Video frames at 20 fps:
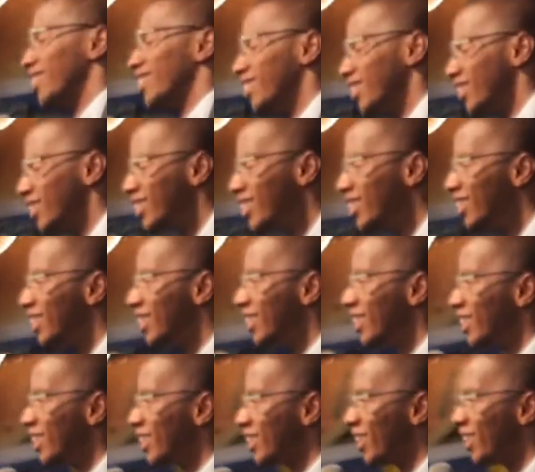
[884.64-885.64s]

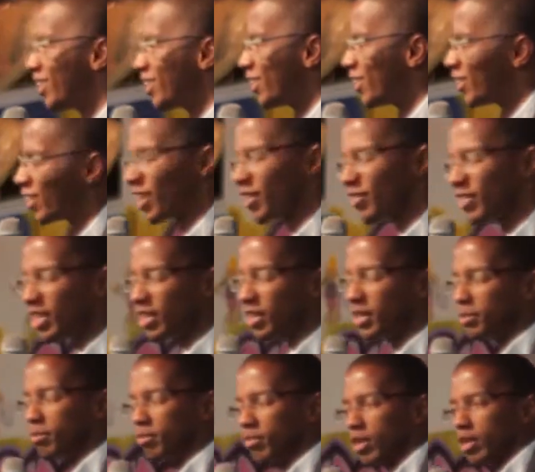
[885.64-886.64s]
You know what I mean?
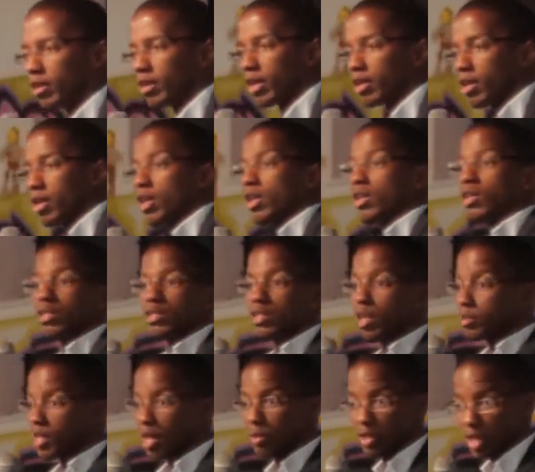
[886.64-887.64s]
Right?
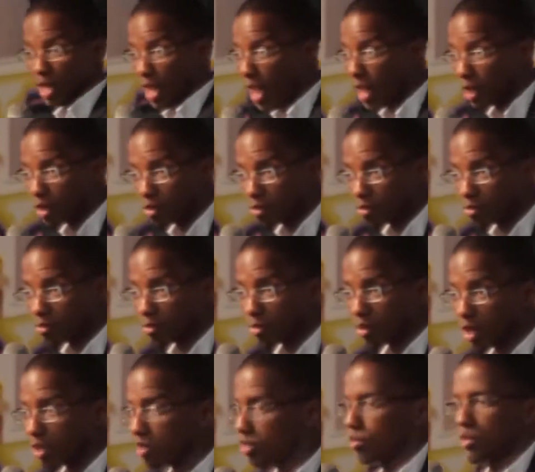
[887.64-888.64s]
Sometimes you can,
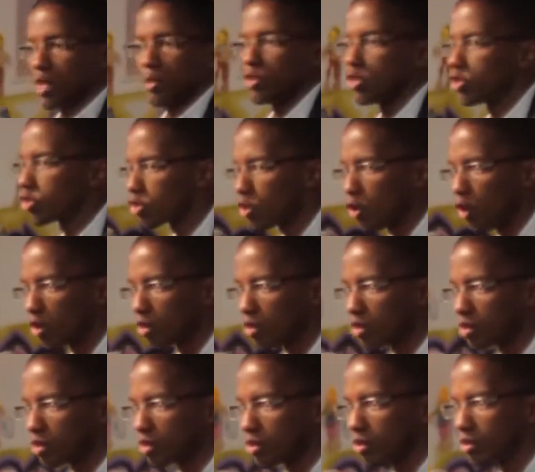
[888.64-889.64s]
and sometimes you just can't.
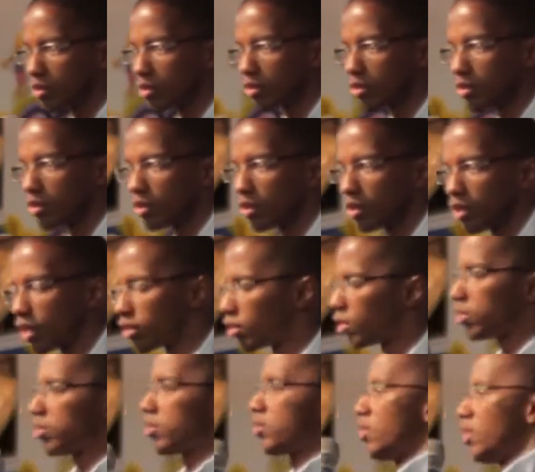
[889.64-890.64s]

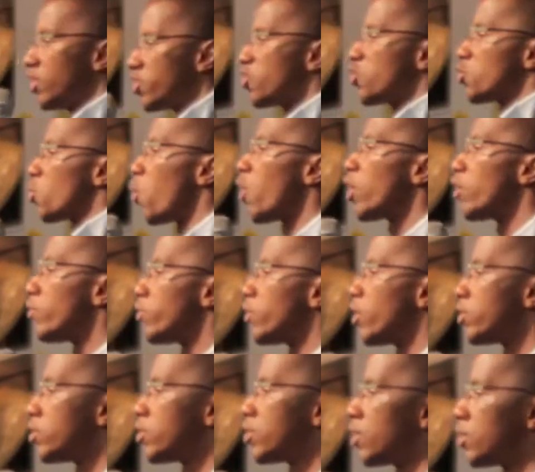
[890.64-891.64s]
Right? It's just one of
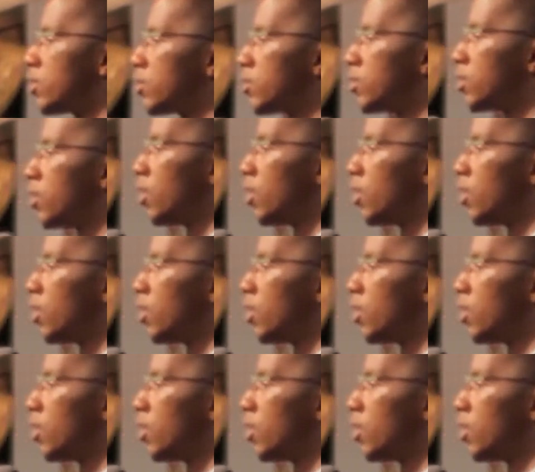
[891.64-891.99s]
those things.